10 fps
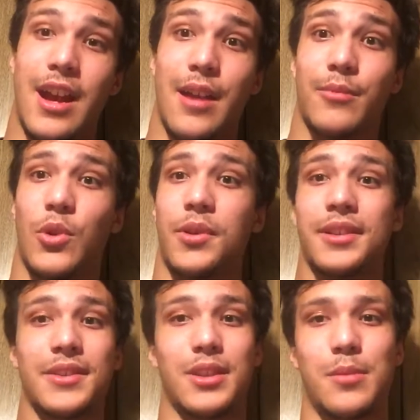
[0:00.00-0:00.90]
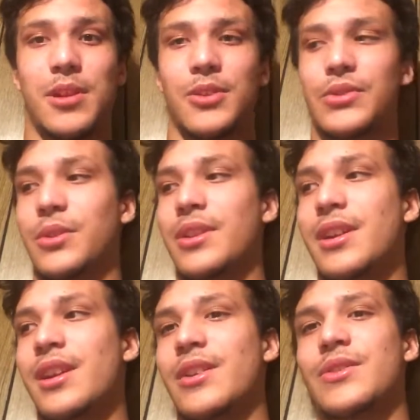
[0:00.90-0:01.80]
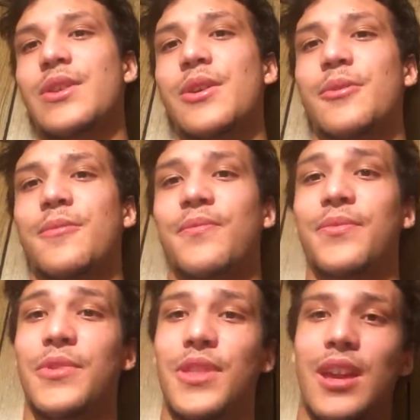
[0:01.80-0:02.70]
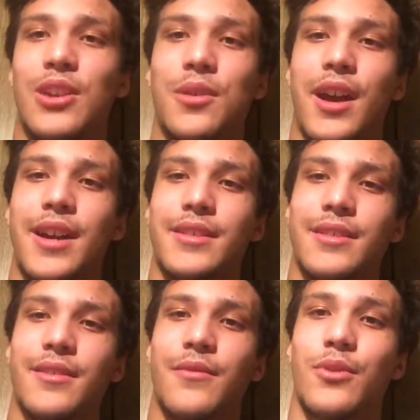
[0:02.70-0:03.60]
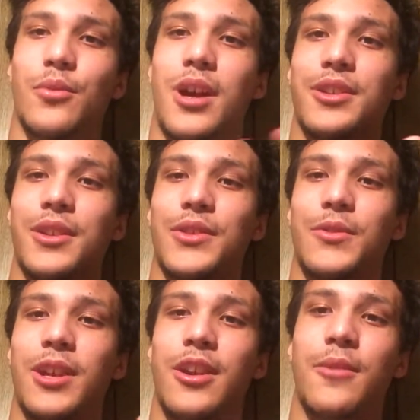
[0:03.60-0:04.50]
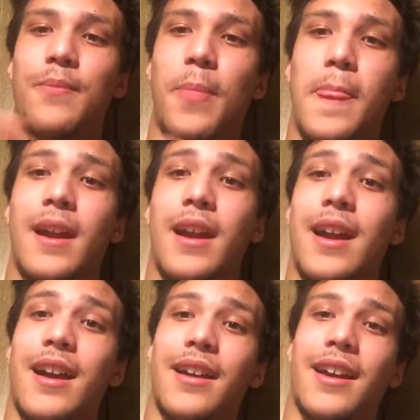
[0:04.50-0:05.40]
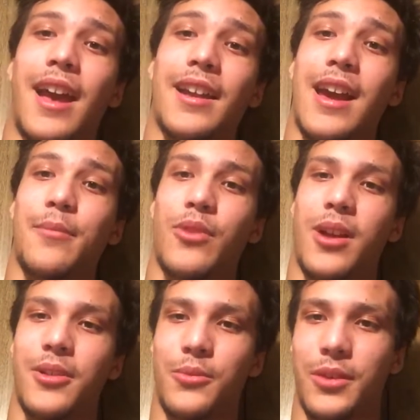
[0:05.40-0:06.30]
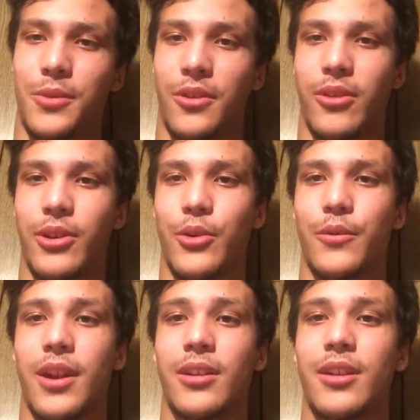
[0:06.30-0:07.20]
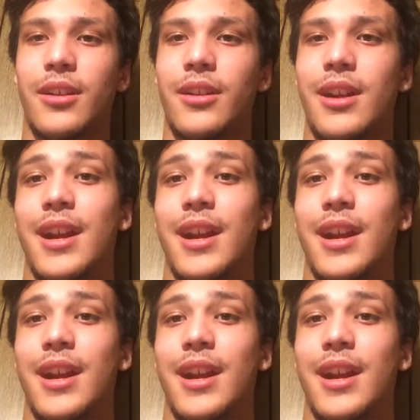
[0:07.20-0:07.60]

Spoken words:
I'm going to sleep here soon. So thank you guys for watching this video. Again, I am Brandon Wynn with Critical Failure.